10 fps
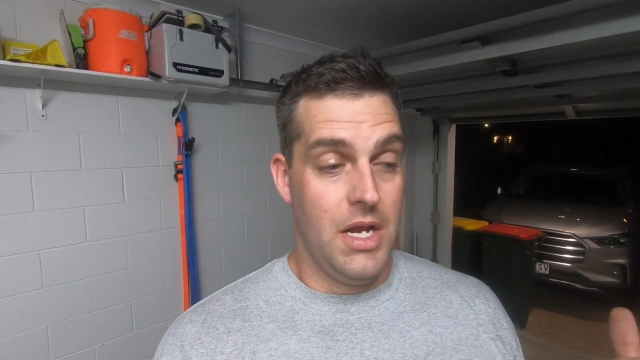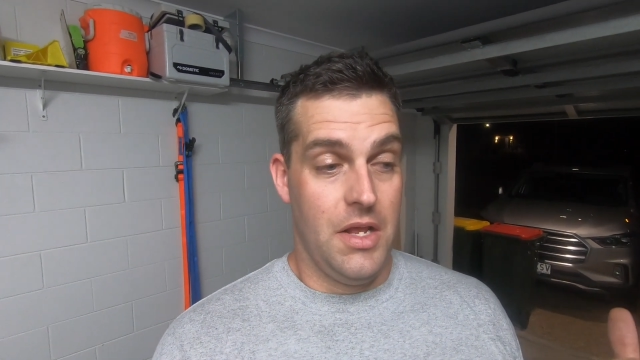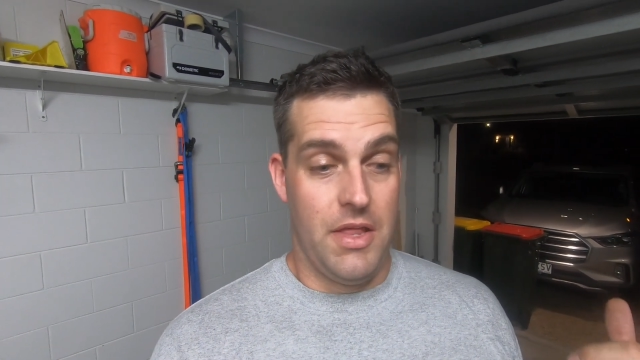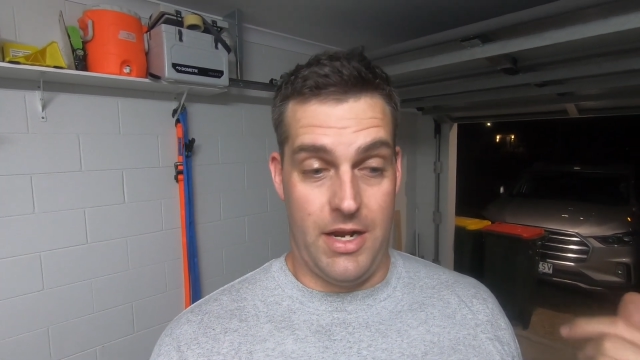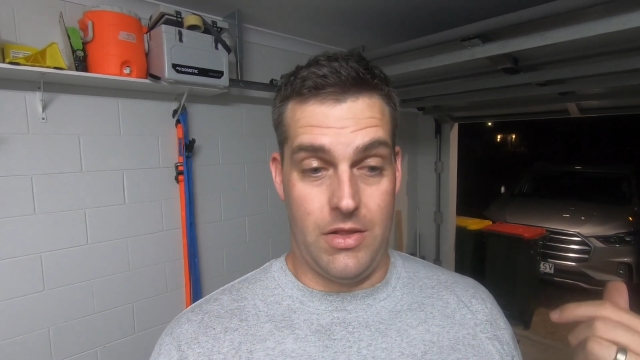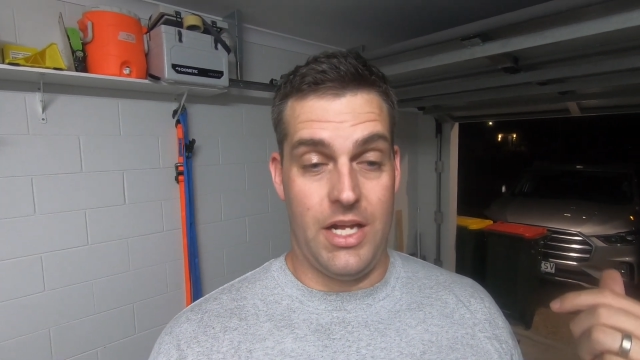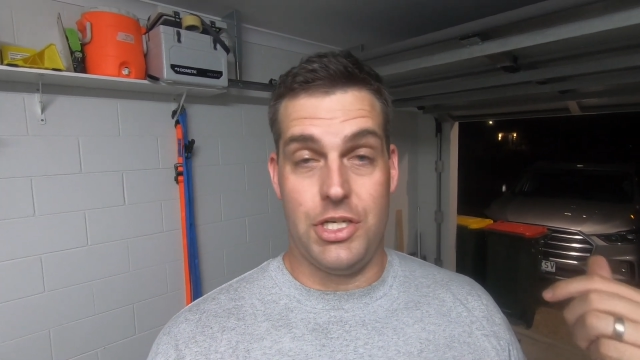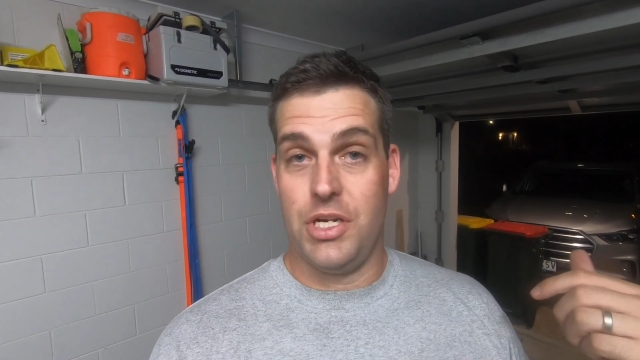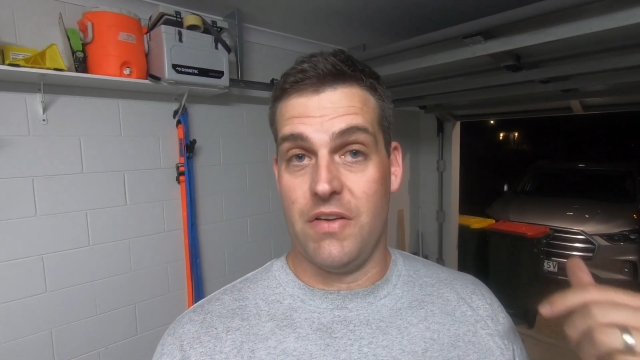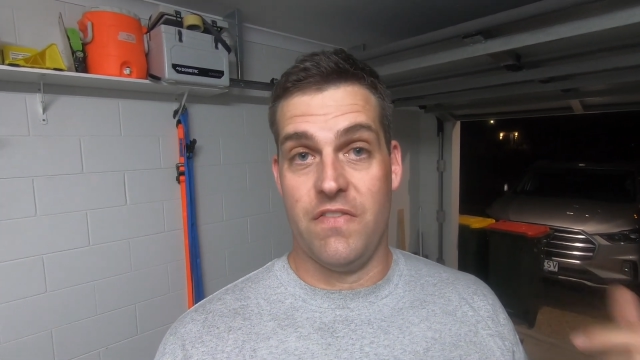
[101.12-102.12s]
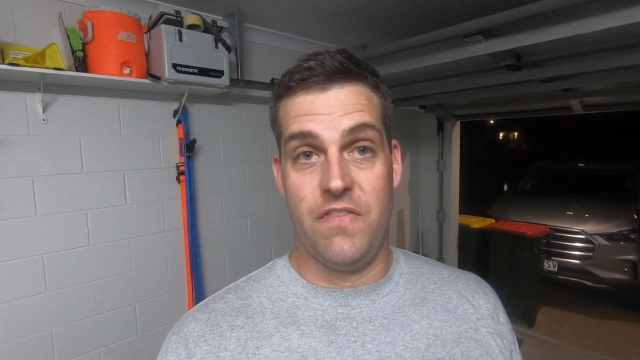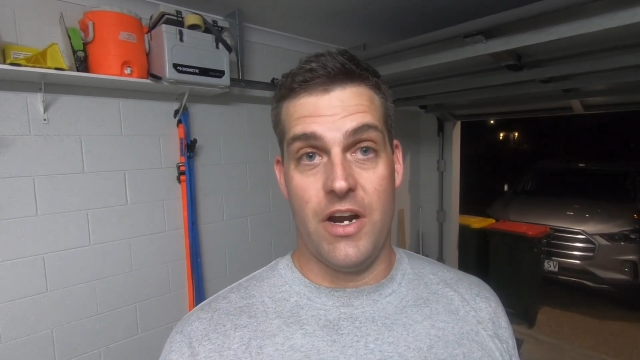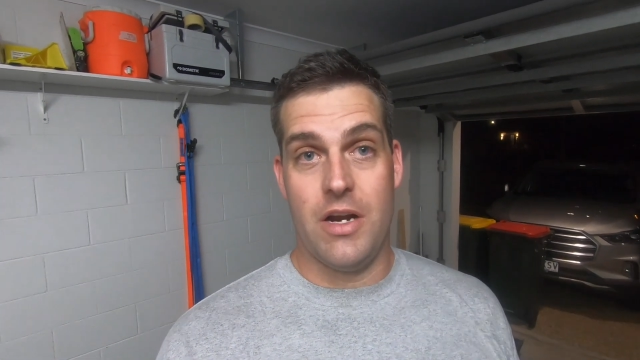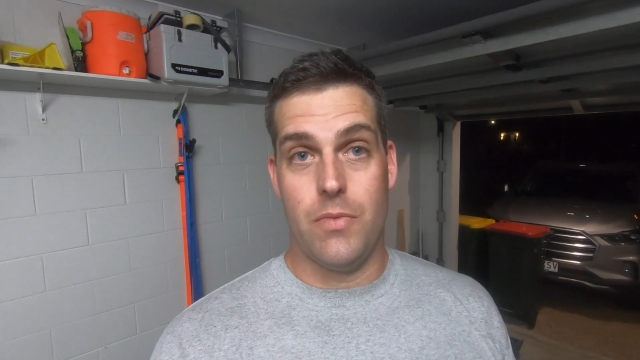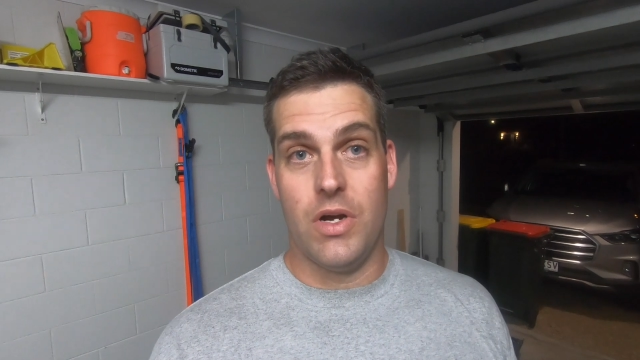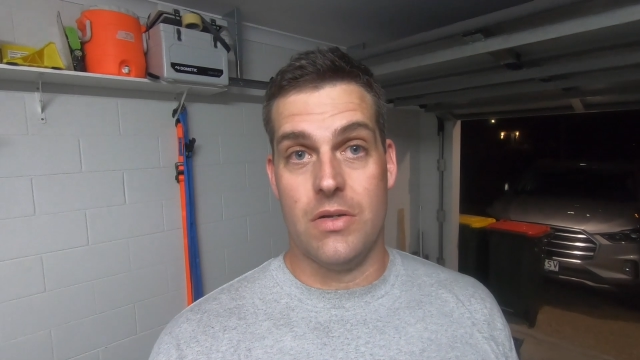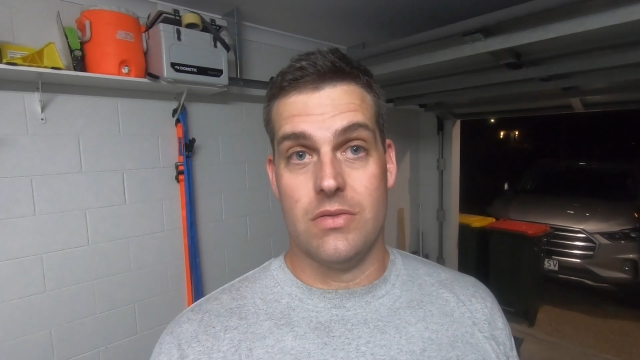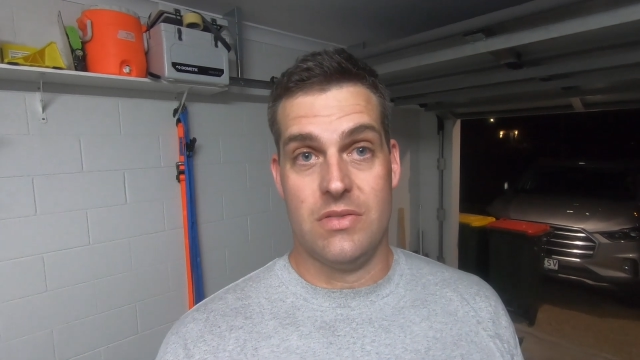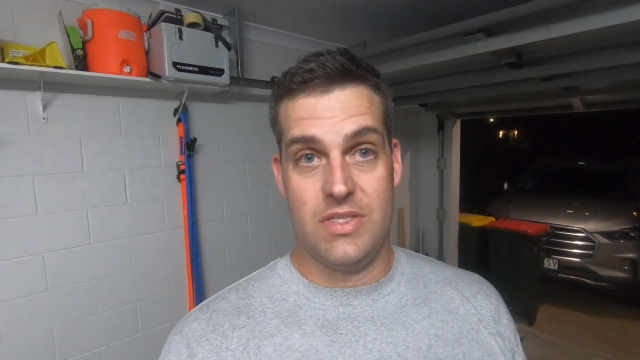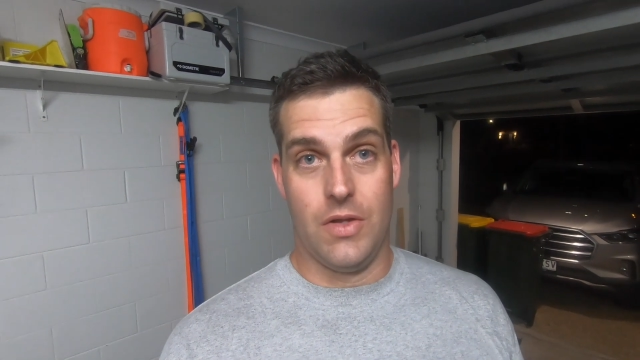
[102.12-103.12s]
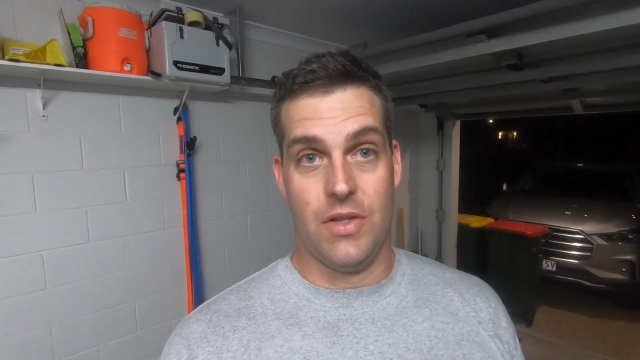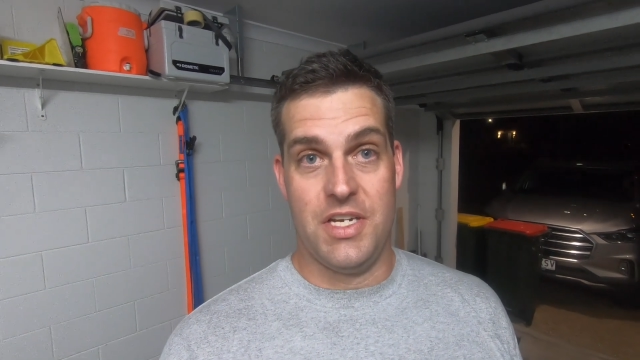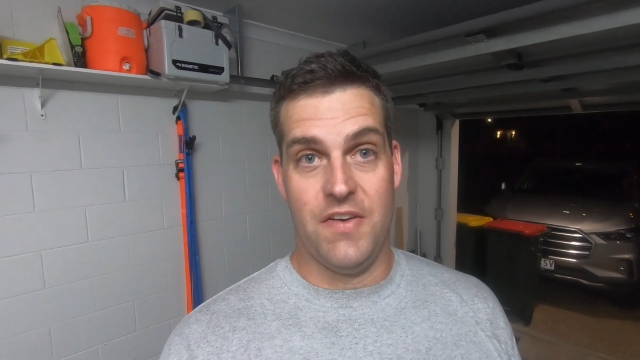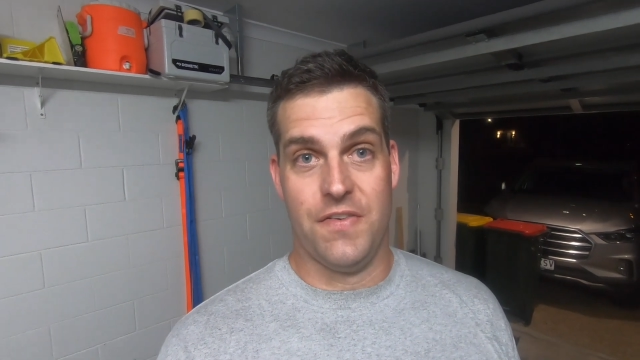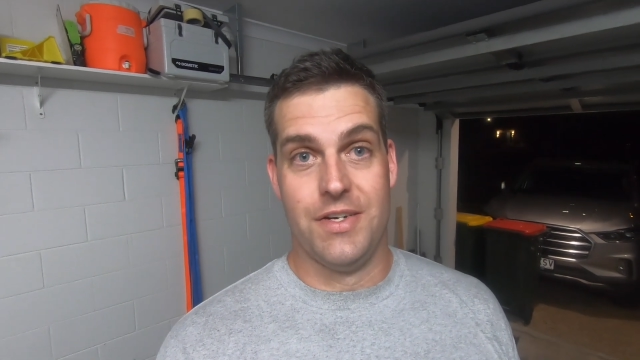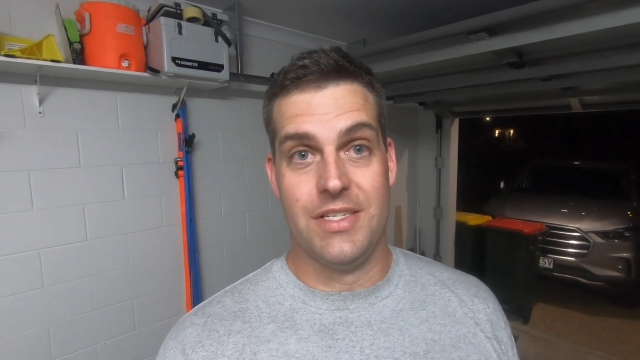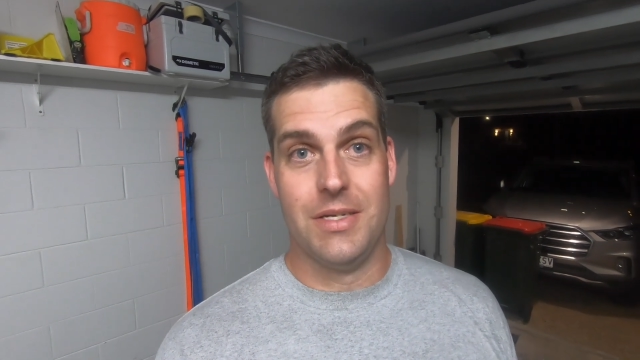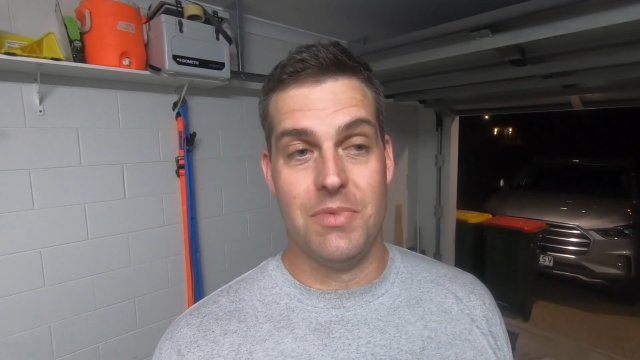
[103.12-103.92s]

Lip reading: That clutch, you can very well tell the difference